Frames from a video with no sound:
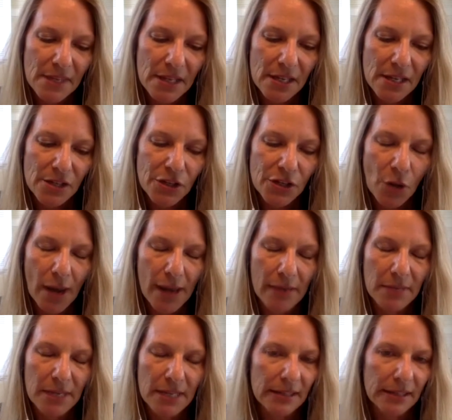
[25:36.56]
So I
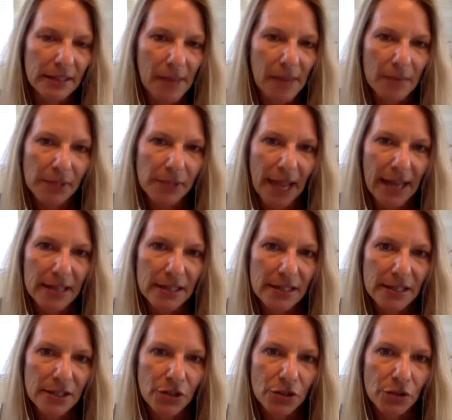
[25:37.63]
immediately made
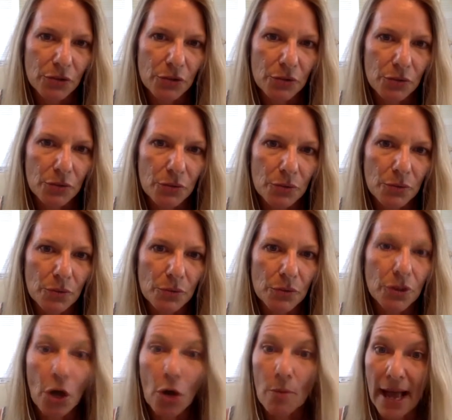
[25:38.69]
plans to
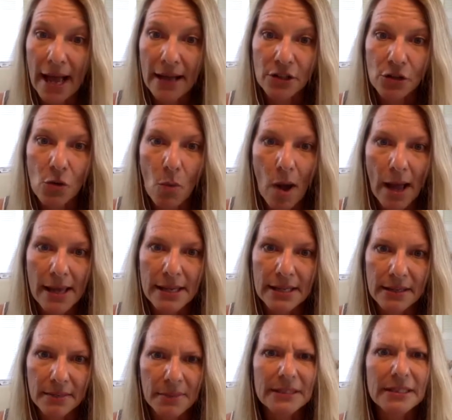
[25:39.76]
go back to
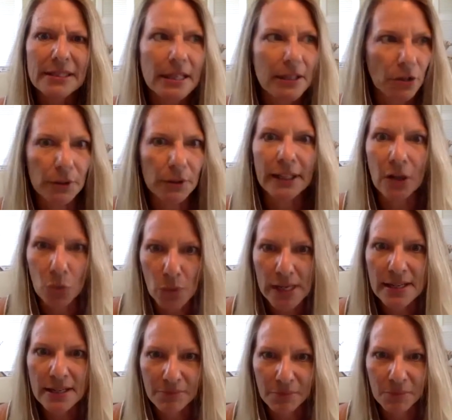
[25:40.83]
Hawaii. I mean, it was literally a
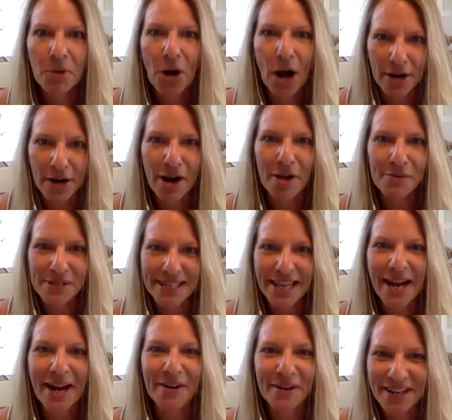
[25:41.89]
week prior I was
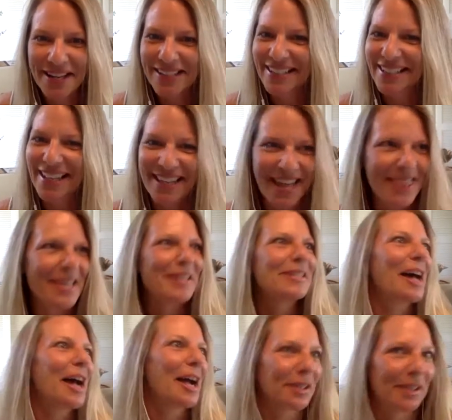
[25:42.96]
there, and, and then
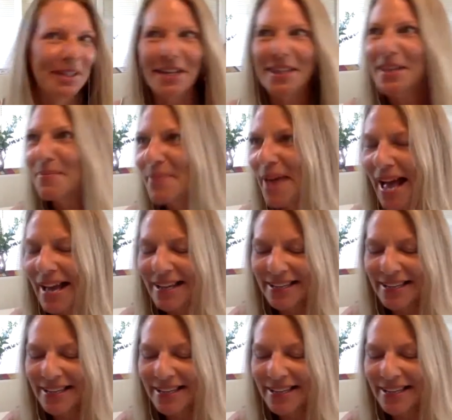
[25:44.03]
to Ireland, and then back.